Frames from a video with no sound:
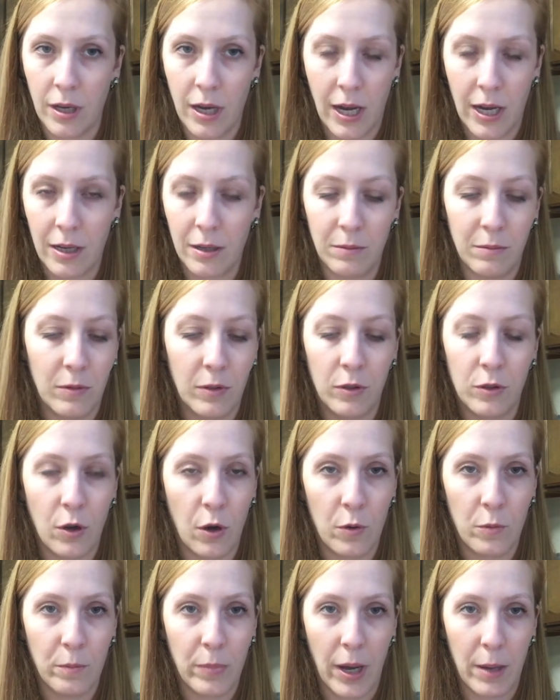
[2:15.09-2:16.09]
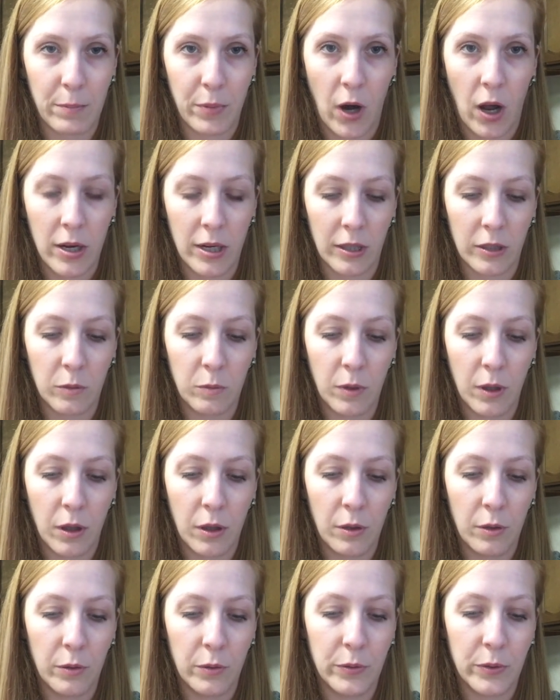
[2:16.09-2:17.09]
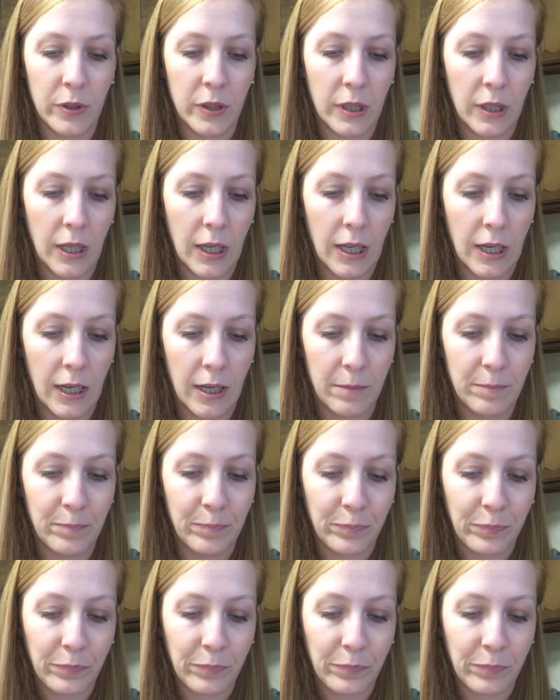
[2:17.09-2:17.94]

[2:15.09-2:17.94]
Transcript: I don't buy products with those in it.